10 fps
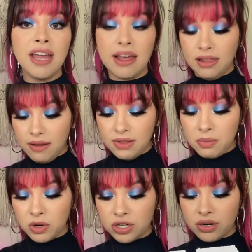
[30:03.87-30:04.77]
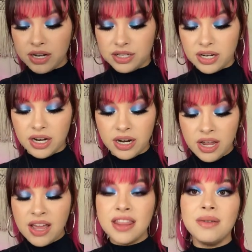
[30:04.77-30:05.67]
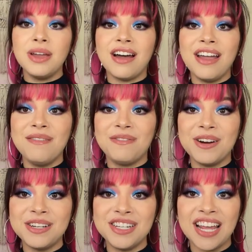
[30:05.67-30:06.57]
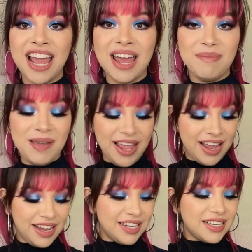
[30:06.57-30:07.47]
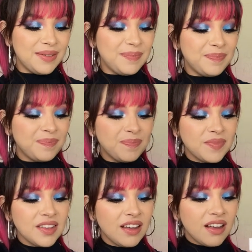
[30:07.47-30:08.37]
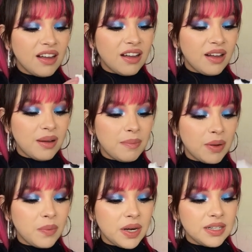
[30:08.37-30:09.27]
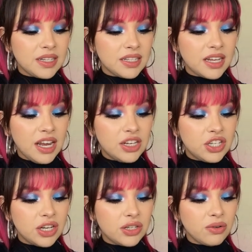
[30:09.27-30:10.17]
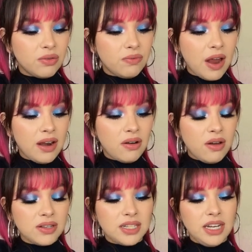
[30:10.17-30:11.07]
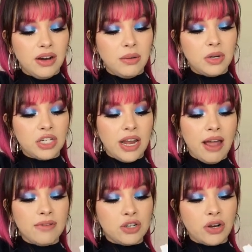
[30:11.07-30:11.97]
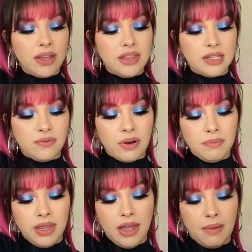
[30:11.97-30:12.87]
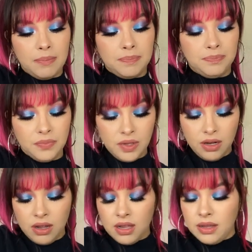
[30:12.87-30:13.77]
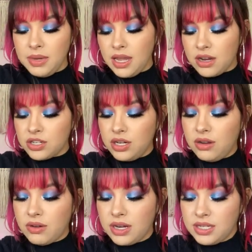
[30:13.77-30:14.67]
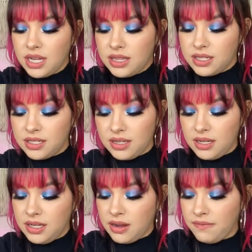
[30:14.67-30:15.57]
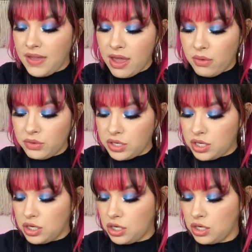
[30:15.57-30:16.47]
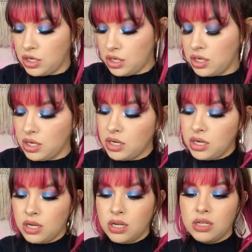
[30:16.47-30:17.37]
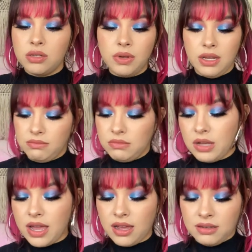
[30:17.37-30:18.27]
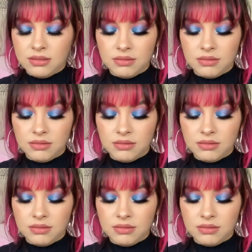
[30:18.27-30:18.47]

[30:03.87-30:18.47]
I love that moisturizer. Then we got a Versed headband. Um, what is this? A gentle retinol serum, which I haven't tried this from them. Let me actually go ahead and take this stuff out. So we, ah!